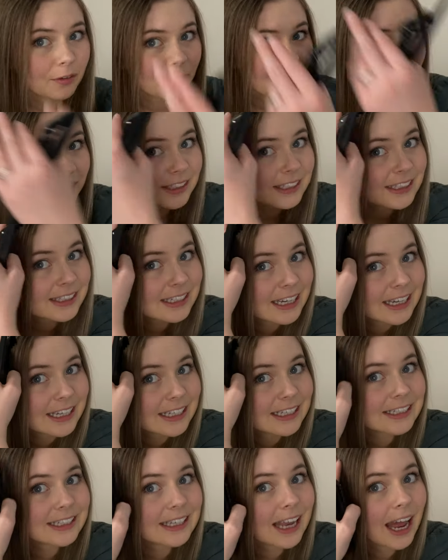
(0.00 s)
You can see
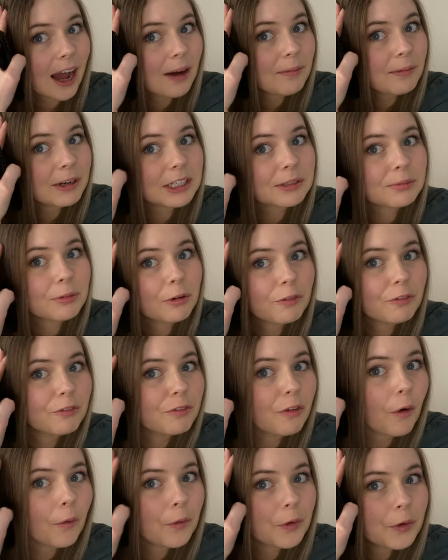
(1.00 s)
just how much more
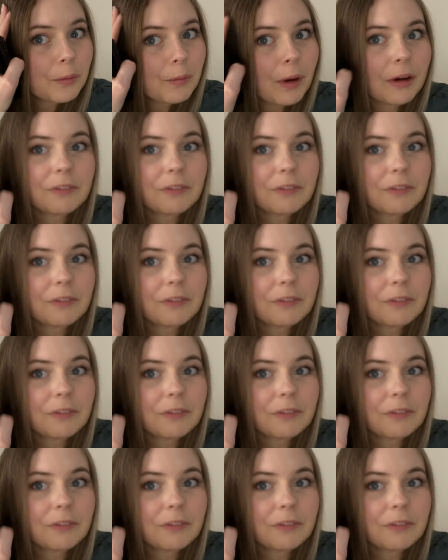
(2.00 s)
volume